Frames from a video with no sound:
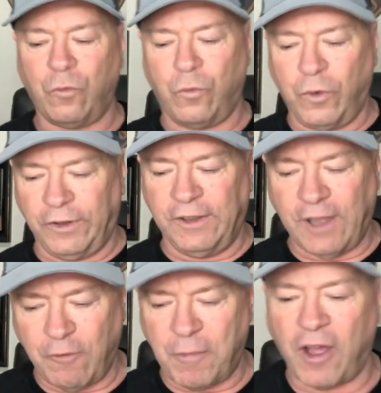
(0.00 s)
really
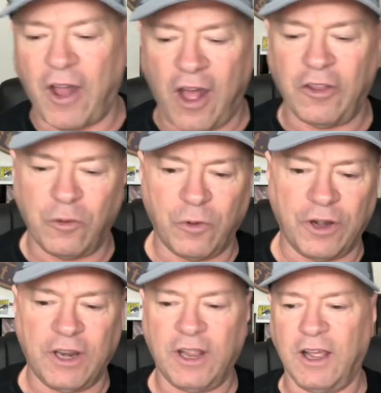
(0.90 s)
love about
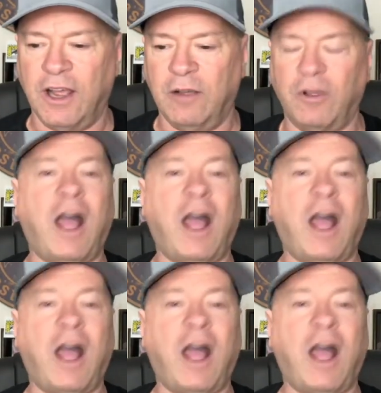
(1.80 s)
Hollywood, uh,